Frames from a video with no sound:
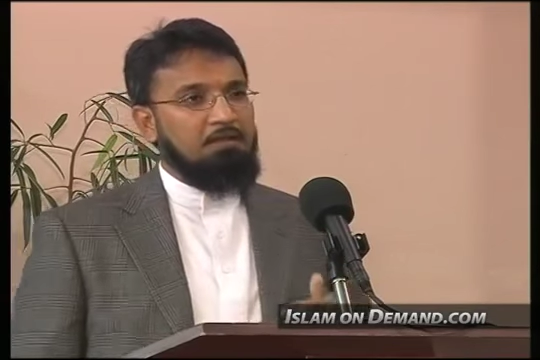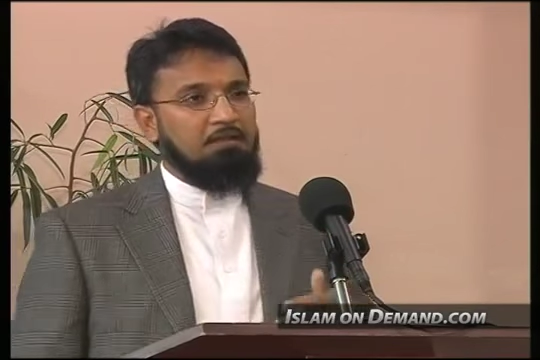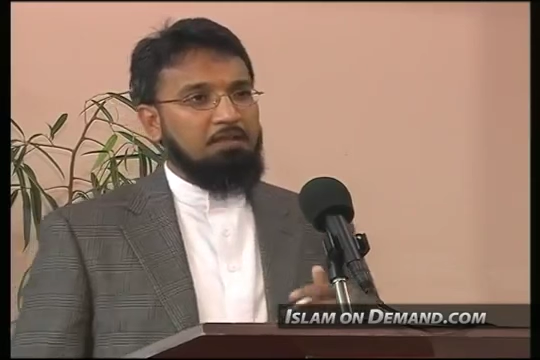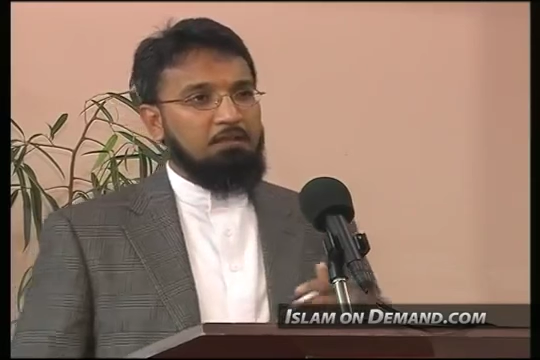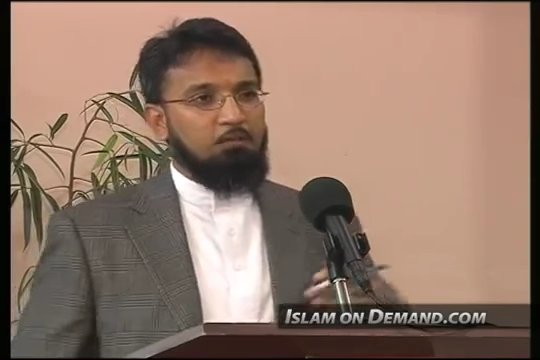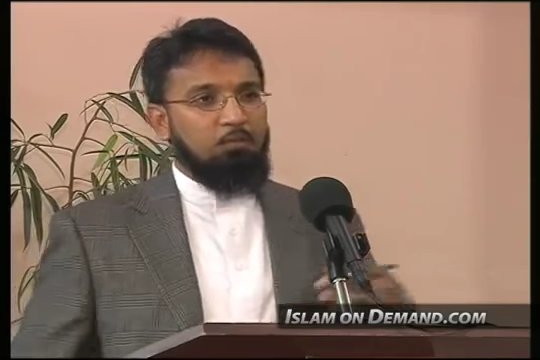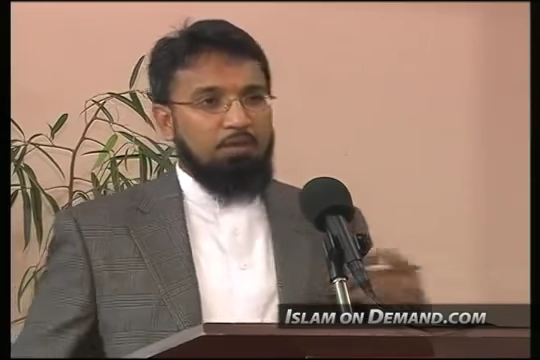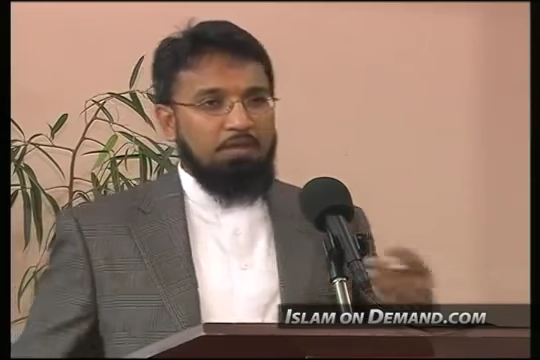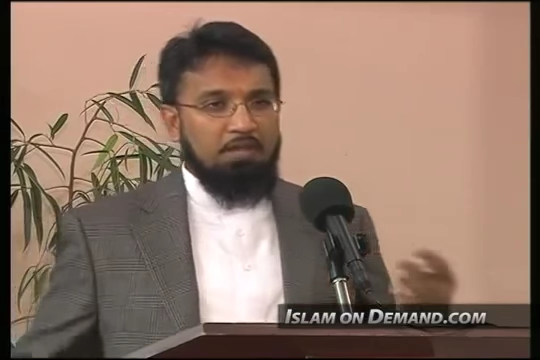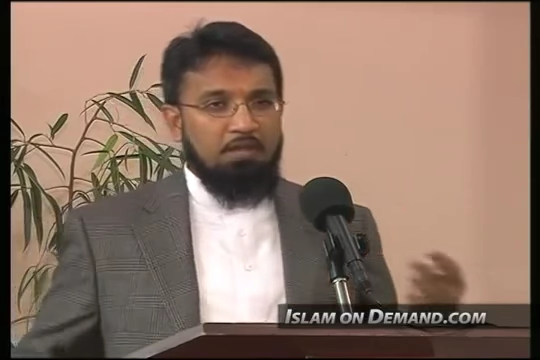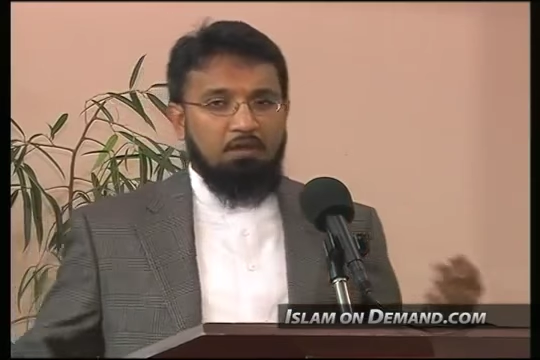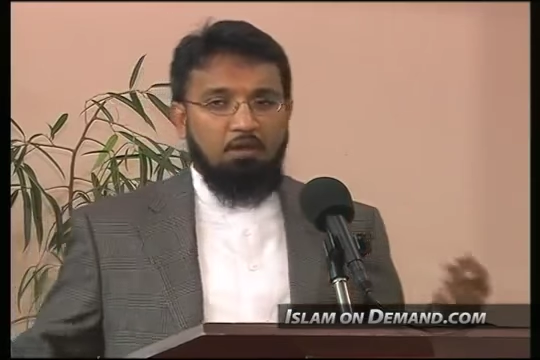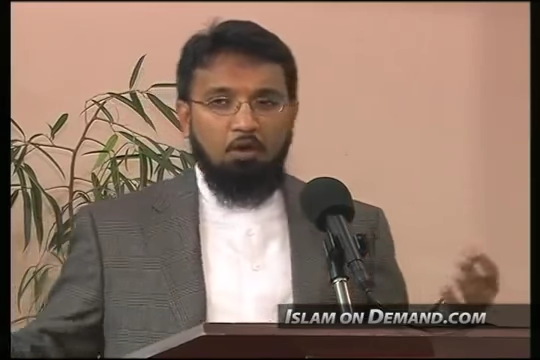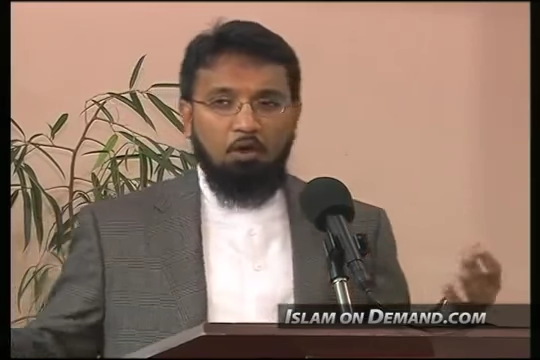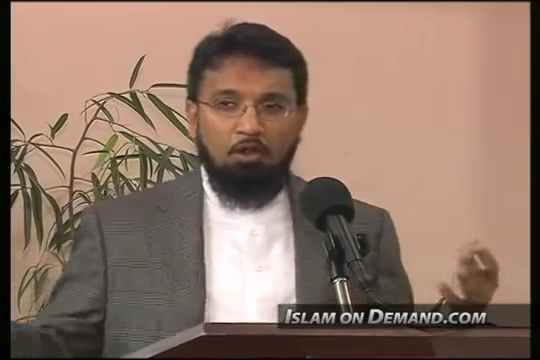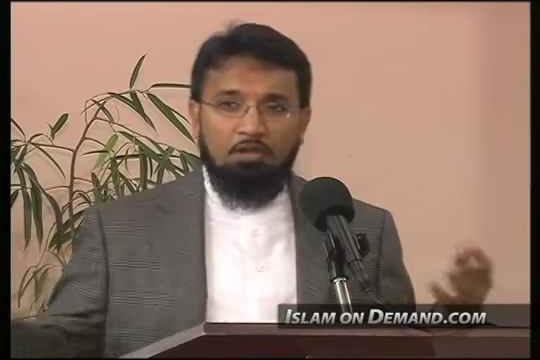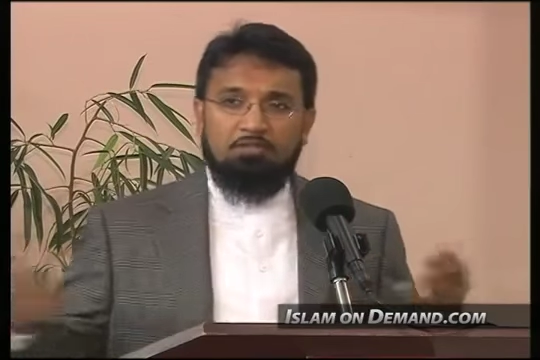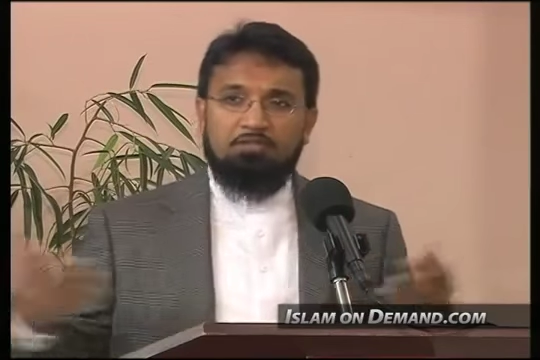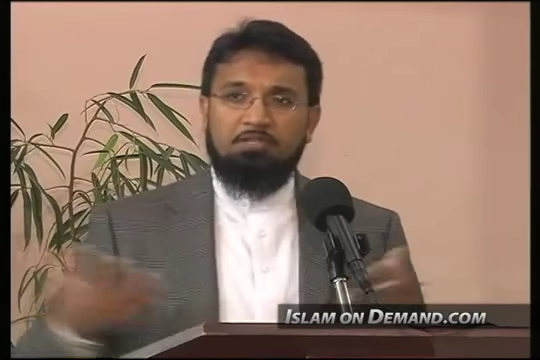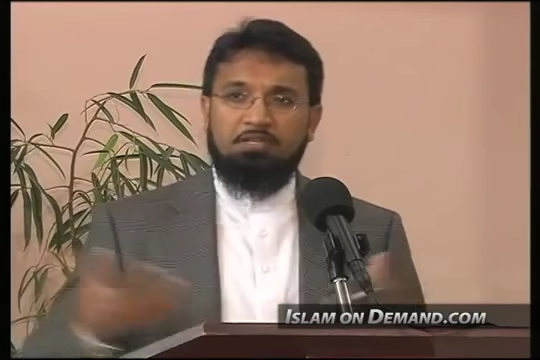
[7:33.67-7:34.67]
that we
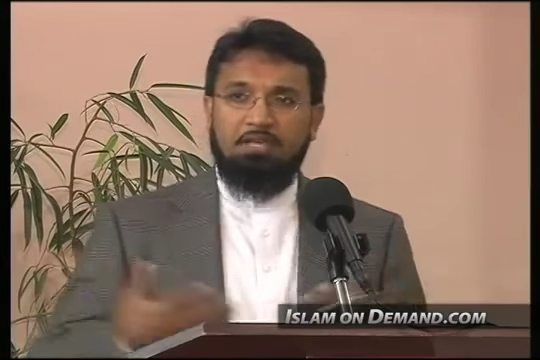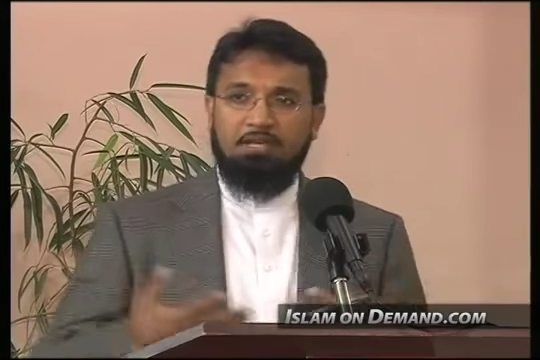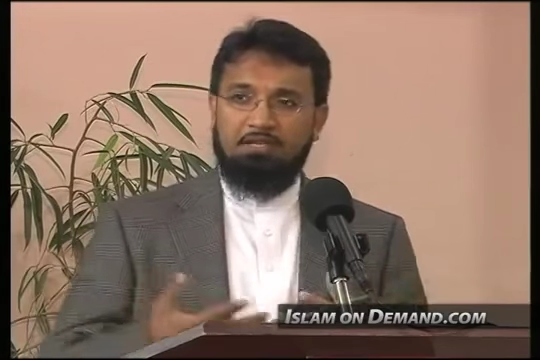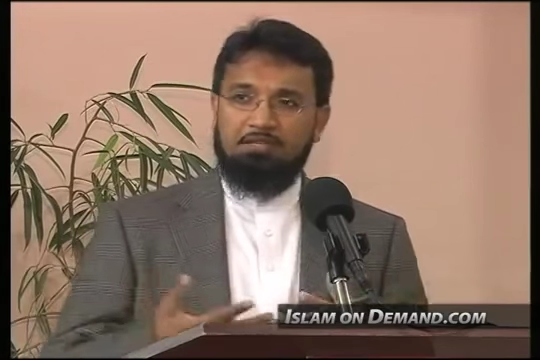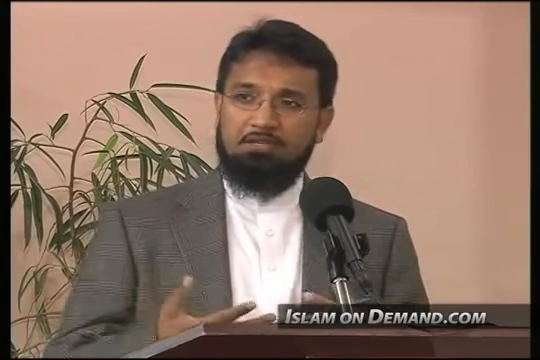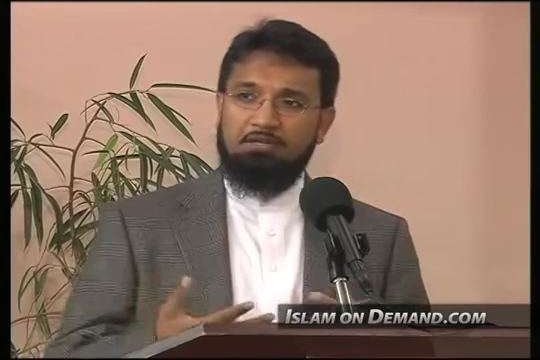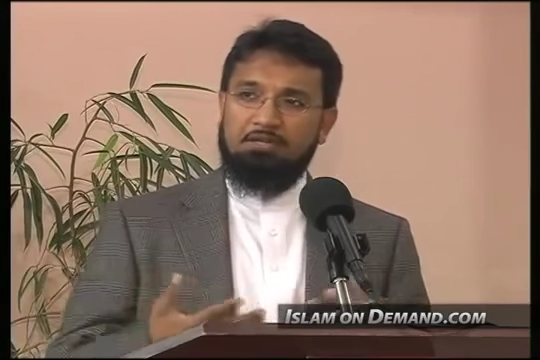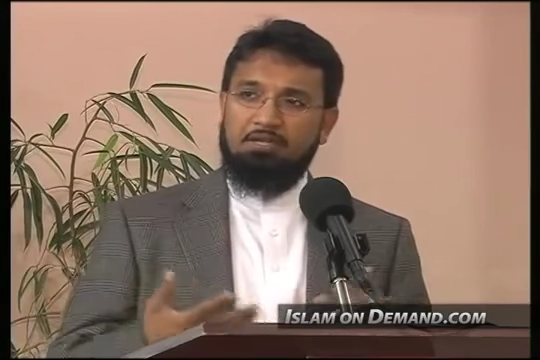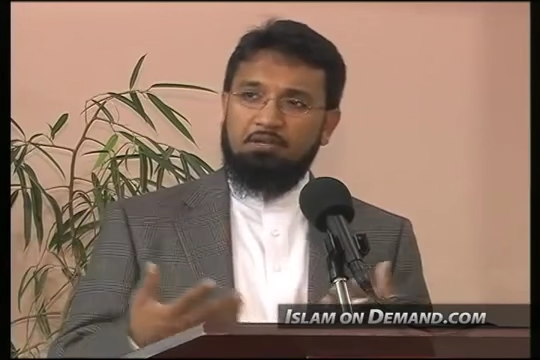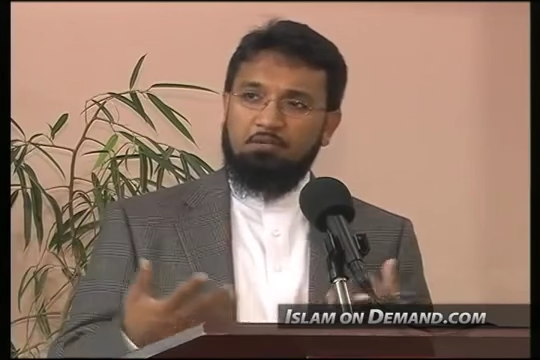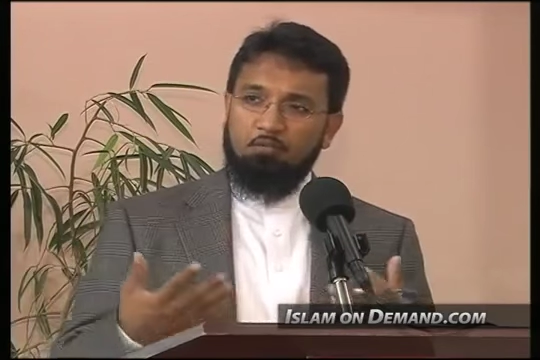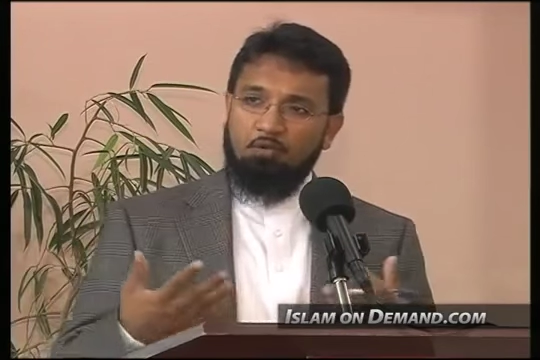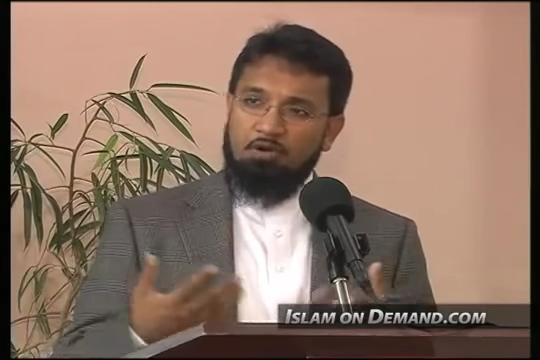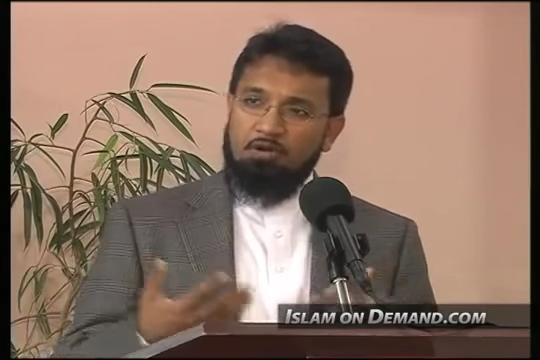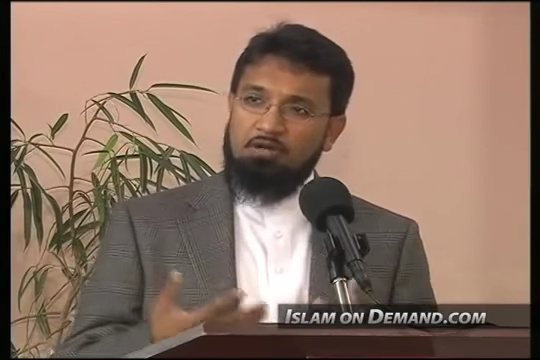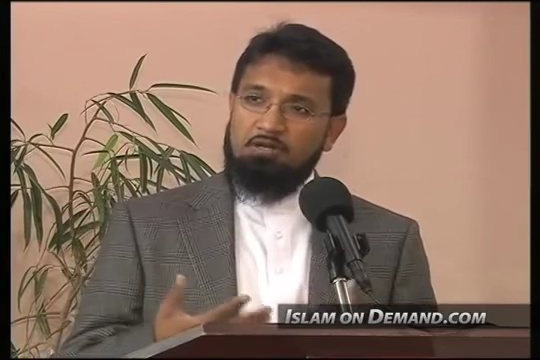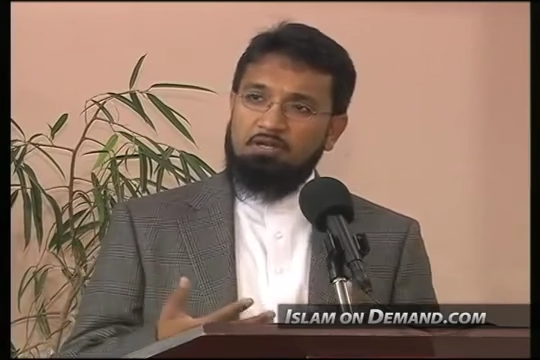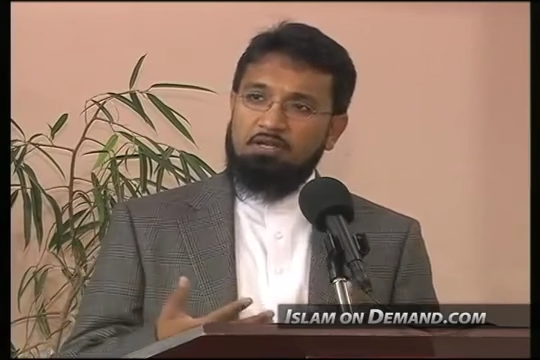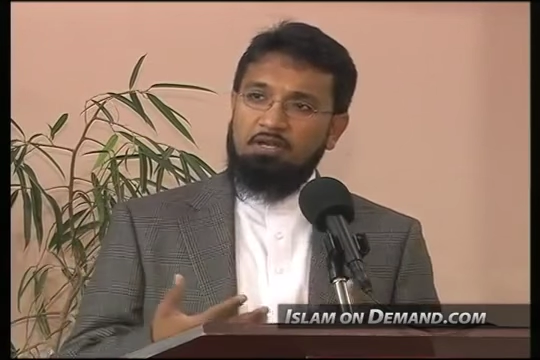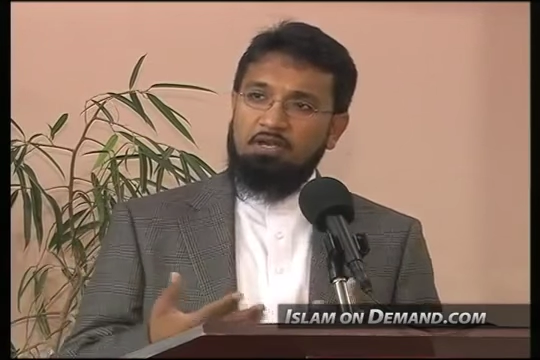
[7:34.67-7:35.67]
all together can
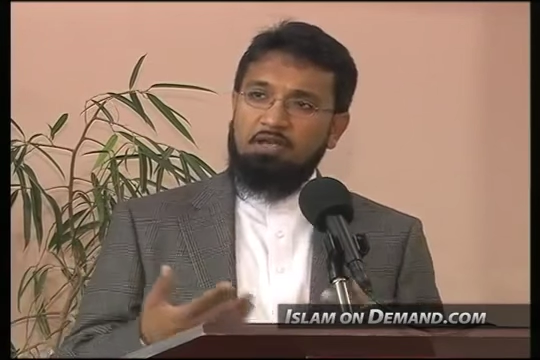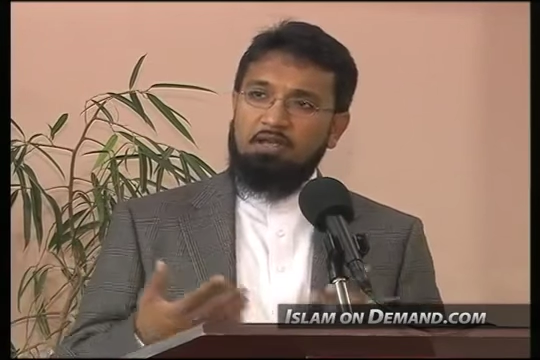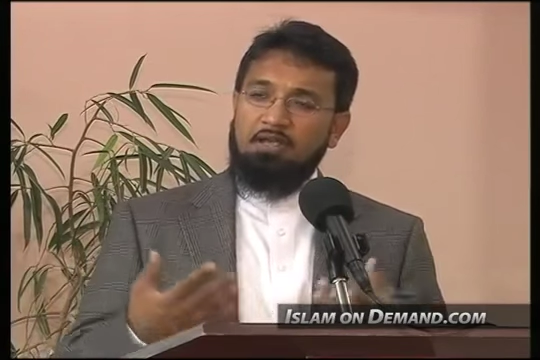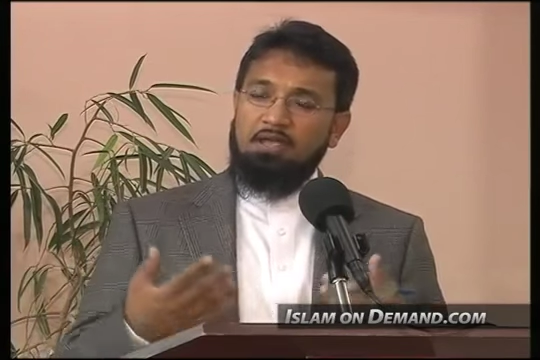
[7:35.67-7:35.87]
work